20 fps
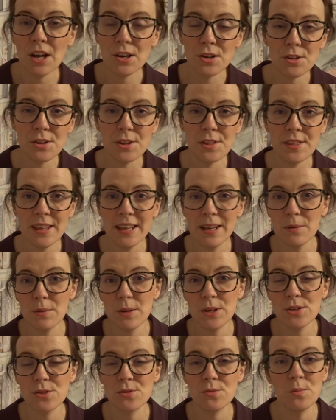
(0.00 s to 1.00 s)
Another thing
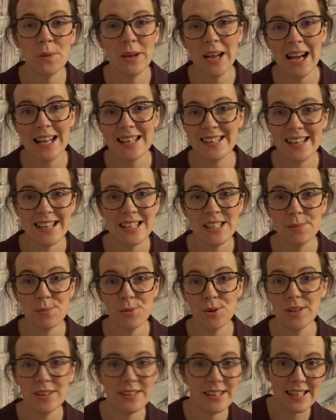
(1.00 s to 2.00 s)
which we are
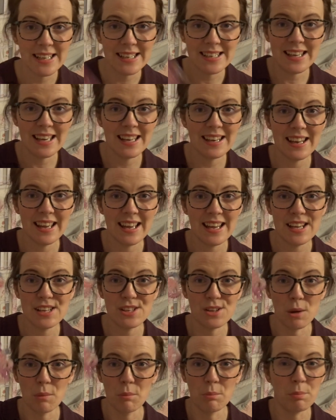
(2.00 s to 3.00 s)
desperate needing is
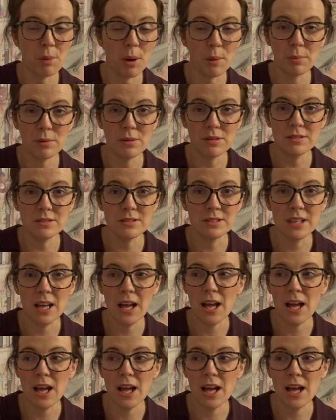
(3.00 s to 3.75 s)
bubbles.